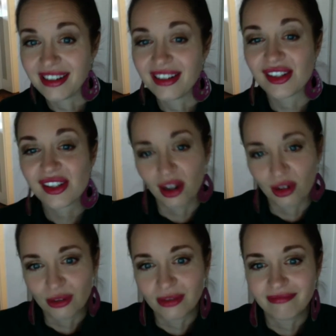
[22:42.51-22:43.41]

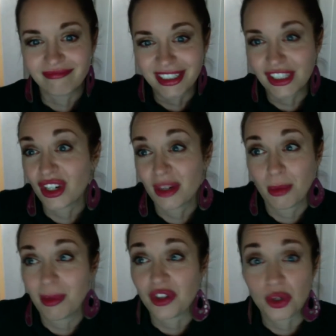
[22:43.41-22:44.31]
So it took them
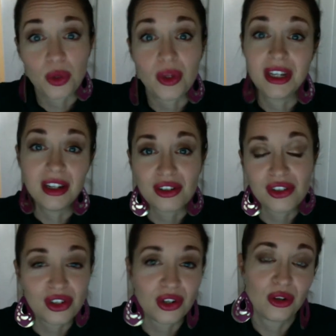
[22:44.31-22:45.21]
about 3
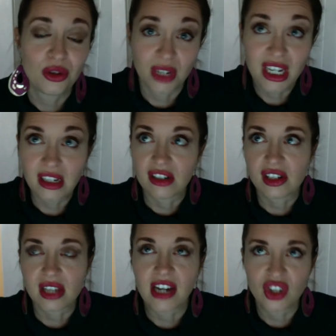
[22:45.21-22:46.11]
years,
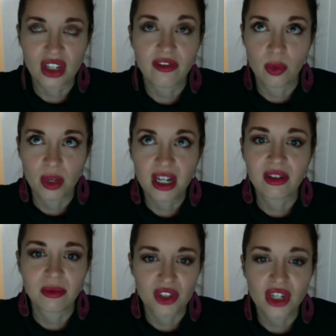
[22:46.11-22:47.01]
actually, for one of
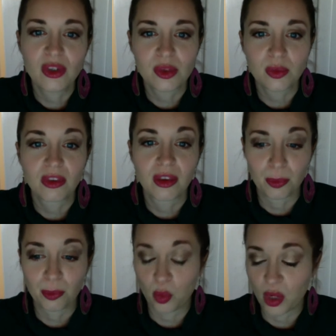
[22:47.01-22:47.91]
them. She was
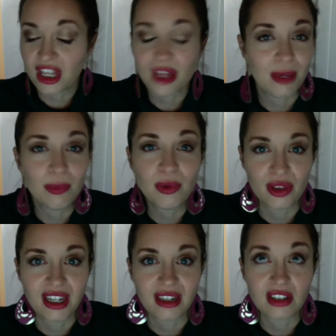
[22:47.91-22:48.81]
one of the people
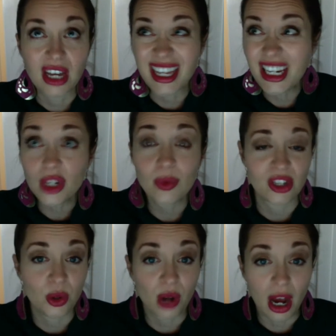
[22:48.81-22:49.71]
that, I think she was
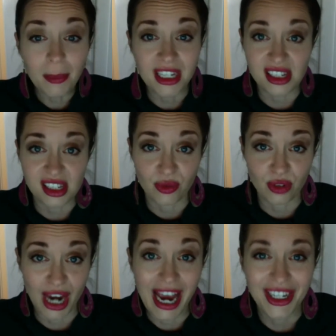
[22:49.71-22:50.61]
who got me to silver,
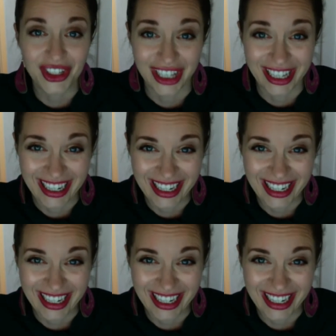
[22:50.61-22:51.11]
actually.